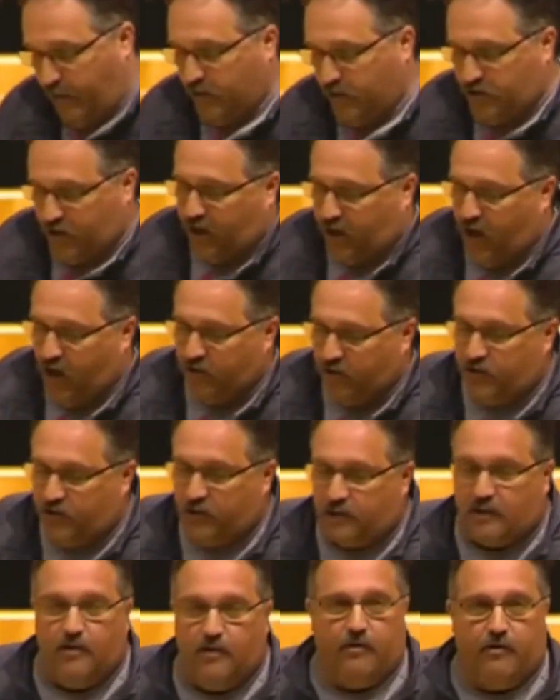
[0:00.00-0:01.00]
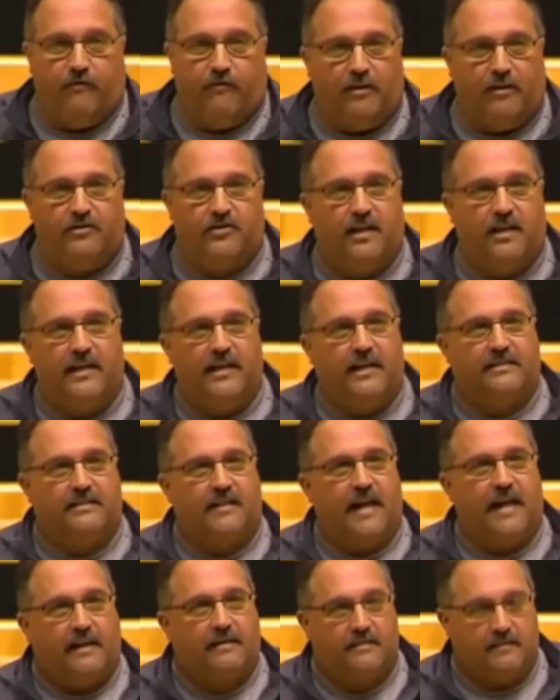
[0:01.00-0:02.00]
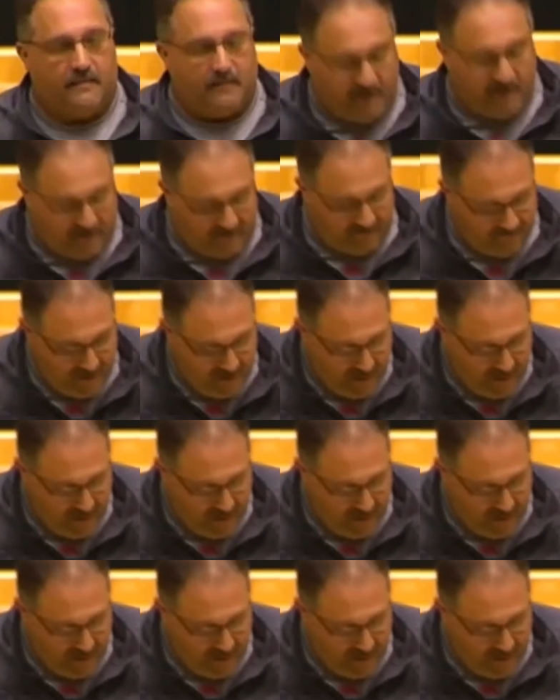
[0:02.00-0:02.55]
was a coach at the University of Texas.